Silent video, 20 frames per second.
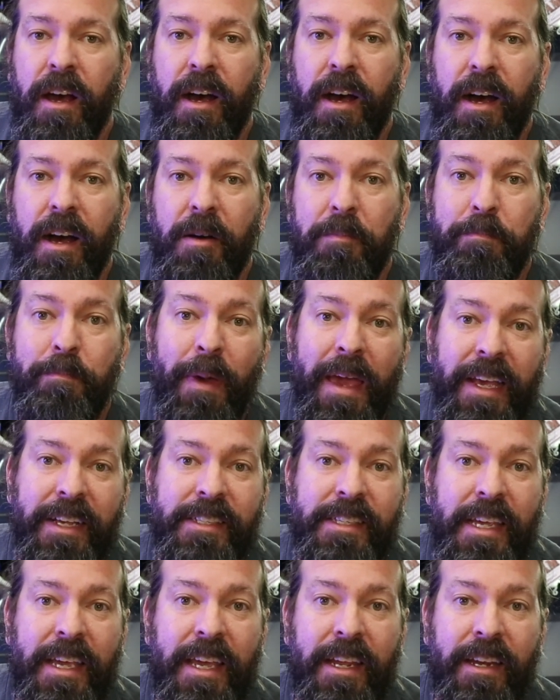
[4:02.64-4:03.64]
uh,
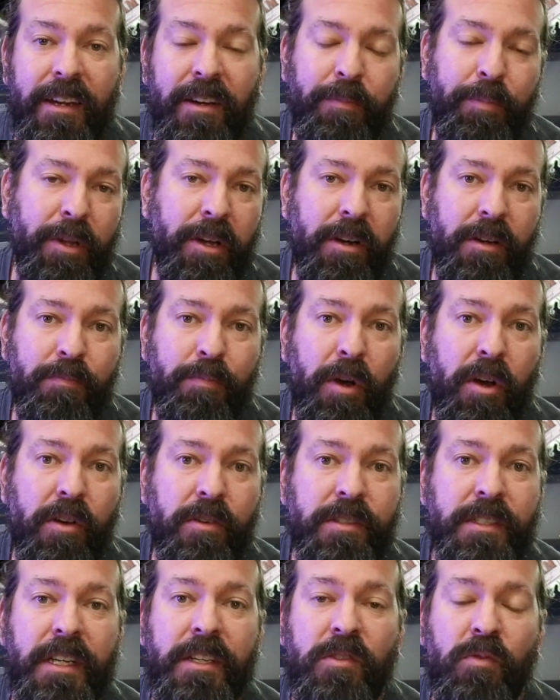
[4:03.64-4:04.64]
Make in a blog
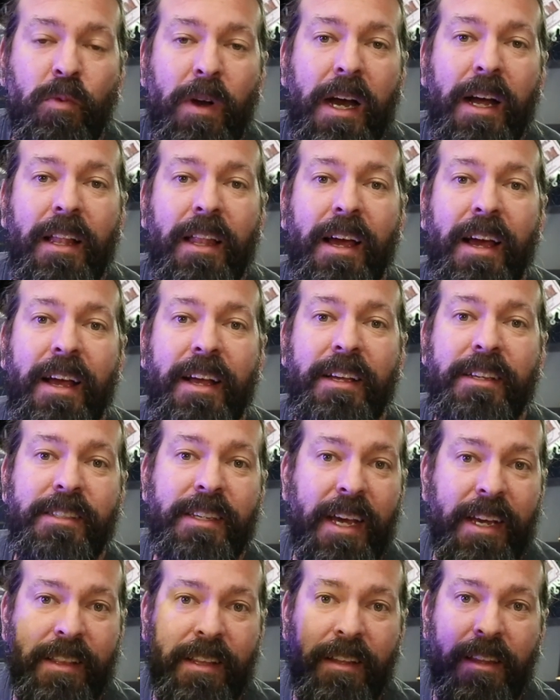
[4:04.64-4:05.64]
post, as well
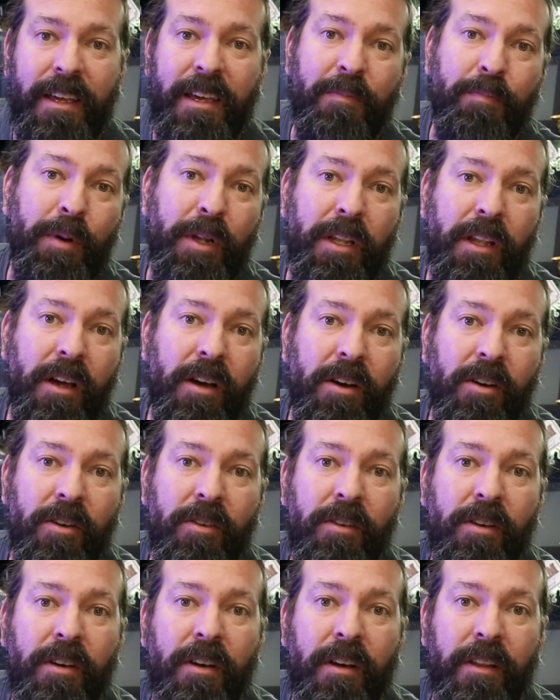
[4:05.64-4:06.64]
as at the link
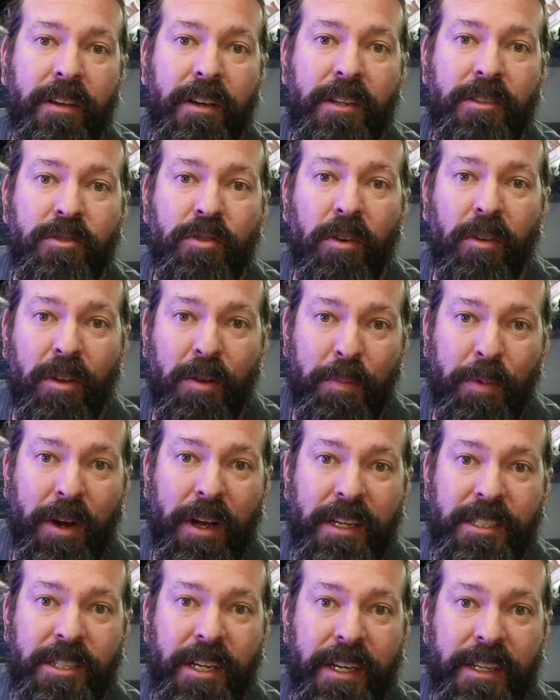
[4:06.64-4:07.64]
below on the controller
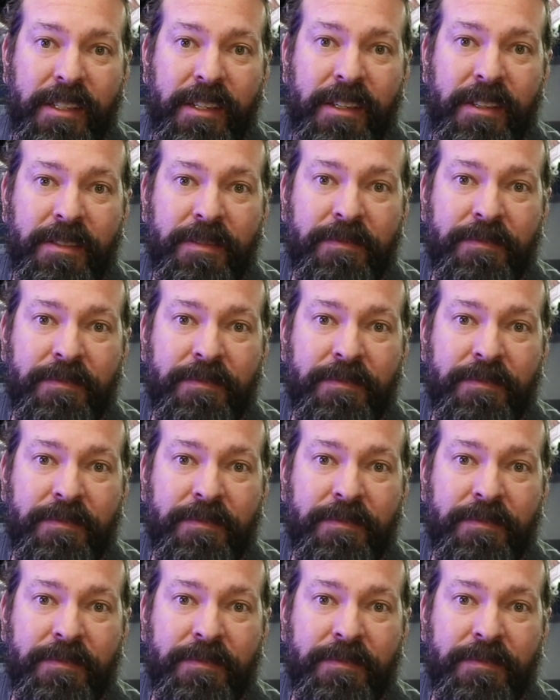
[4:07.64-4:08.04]
project.